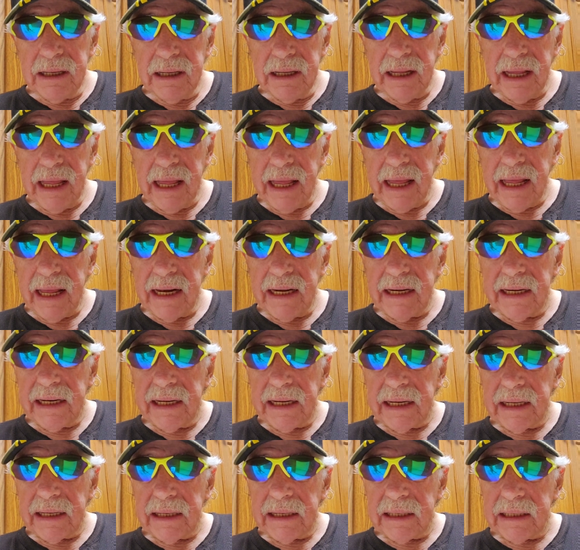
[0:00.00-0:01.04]
And
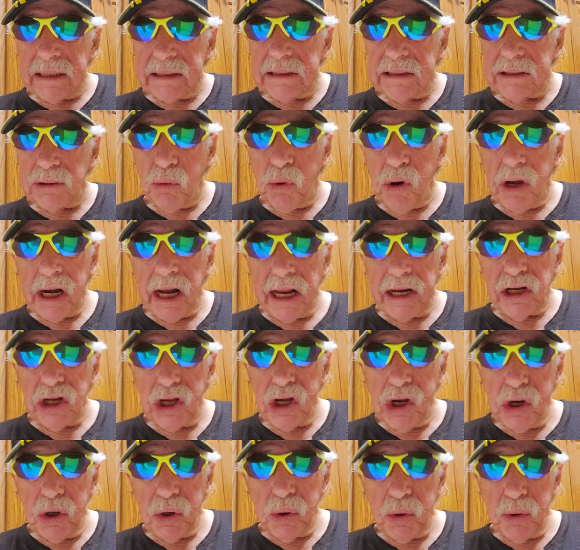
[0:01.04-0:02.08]
uh, so what I
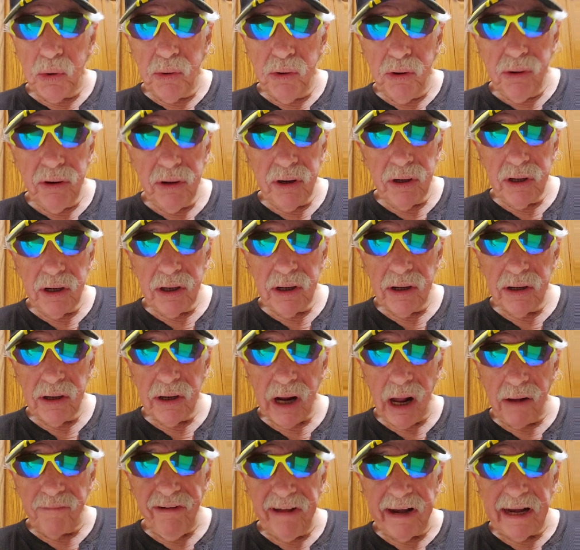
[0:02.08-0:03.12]
do,
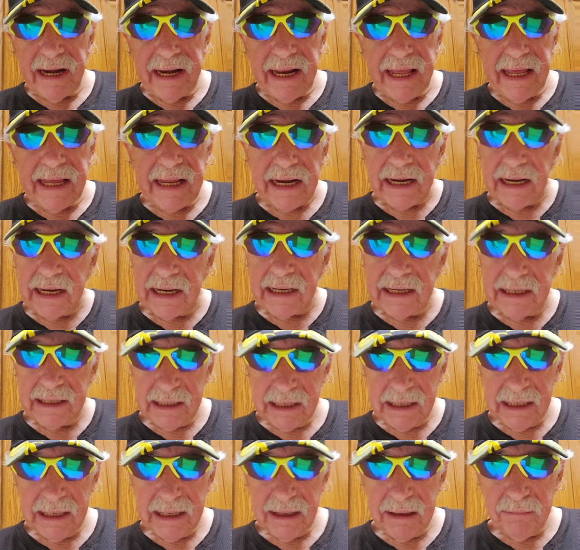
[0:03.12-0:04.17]
I fit it in.
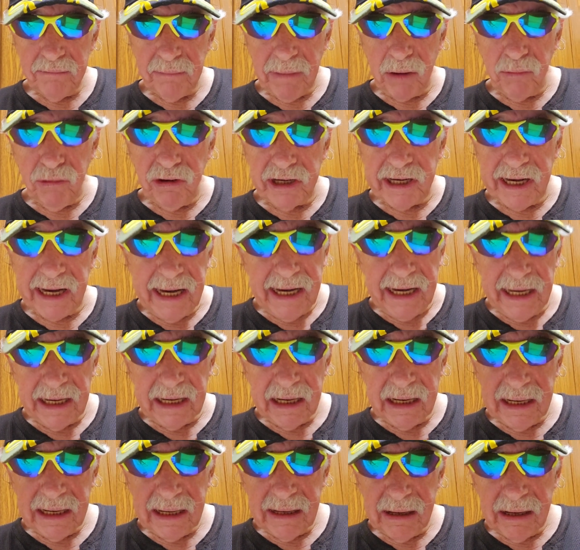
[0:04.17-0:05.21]
My
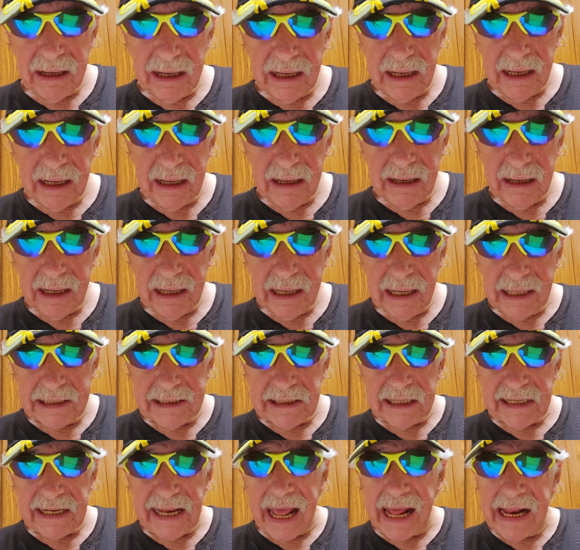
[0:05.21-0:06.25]
routine. It's
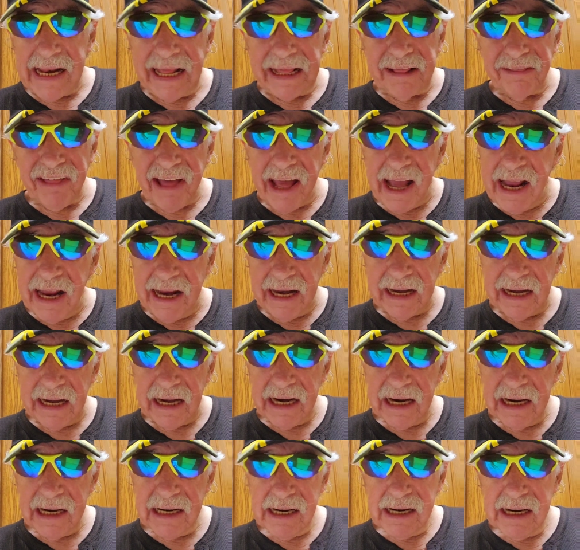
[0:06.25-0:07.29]
a daily thing.
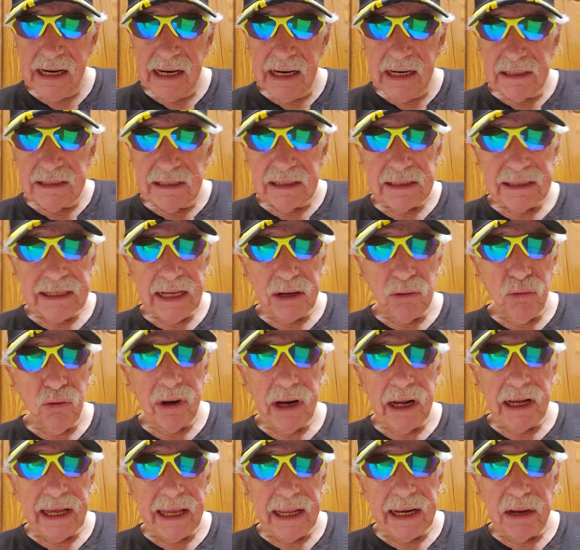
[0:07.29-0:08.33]
Just like
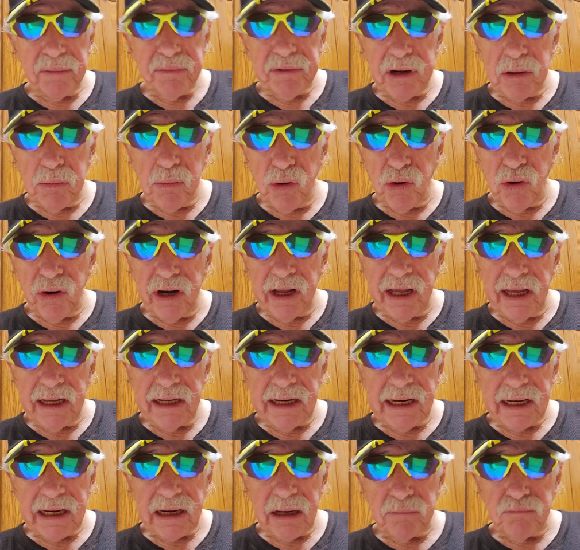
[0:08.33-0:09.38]
when I get up in the
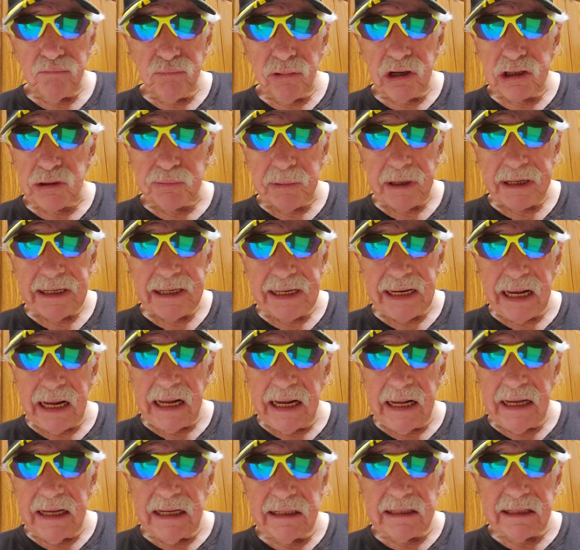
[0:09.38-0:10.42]
morning and I brush my
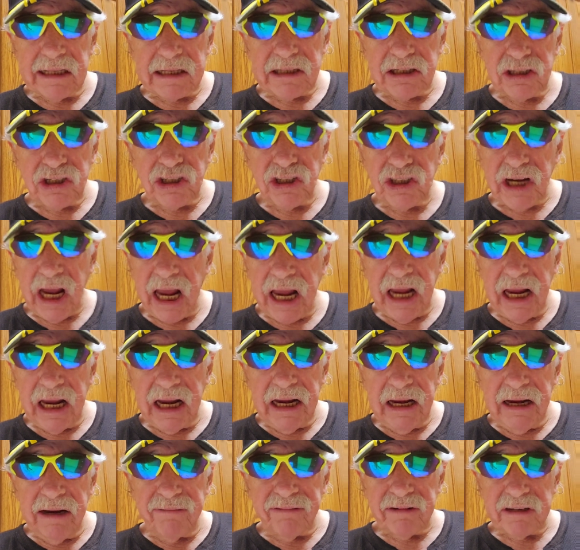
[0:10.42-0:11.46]
teeth and
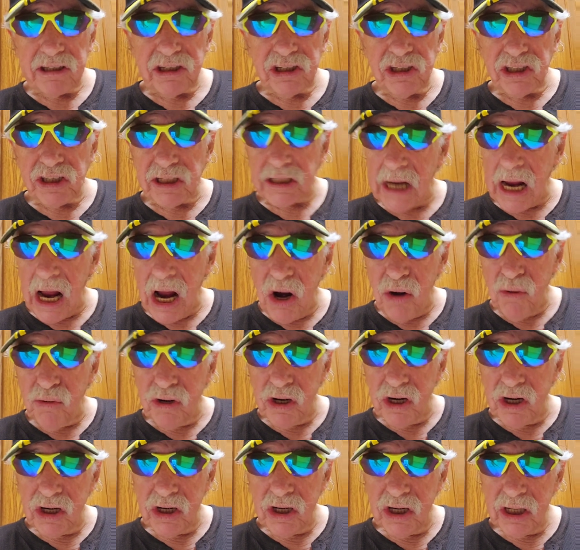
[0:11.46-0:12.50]
shave and
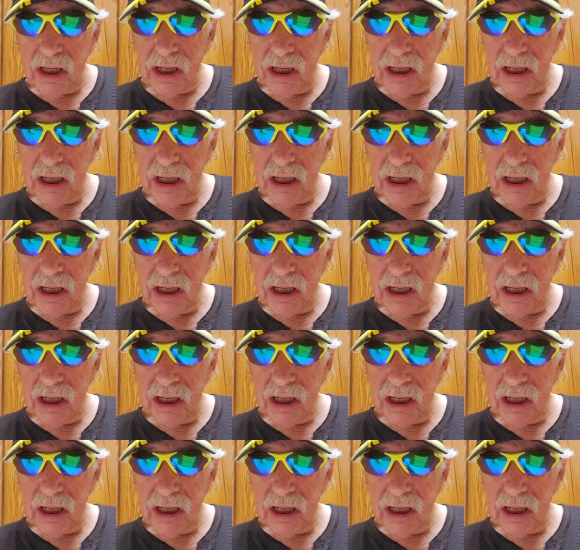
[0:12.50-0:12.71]
shower,